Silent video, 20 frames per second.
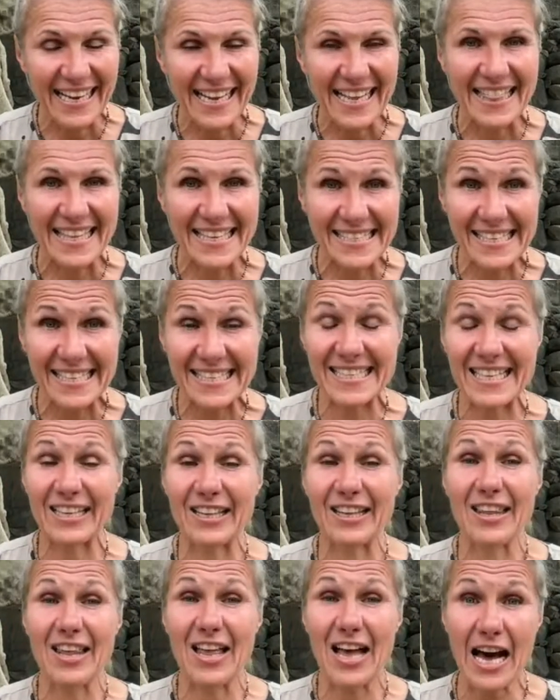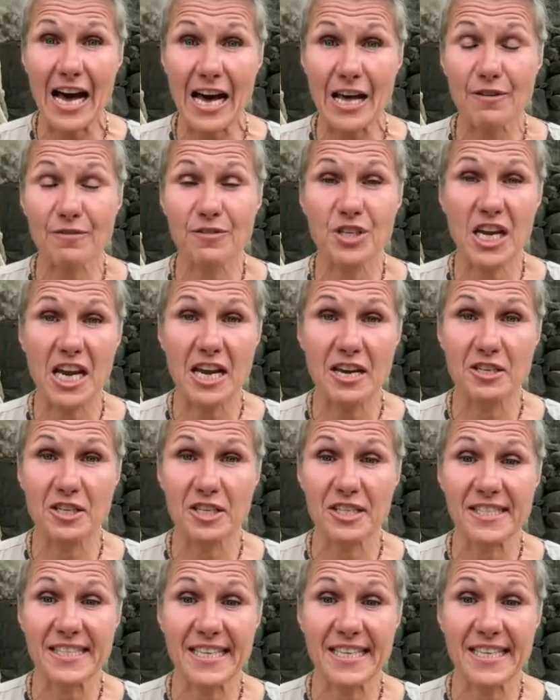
This is a lot of changes.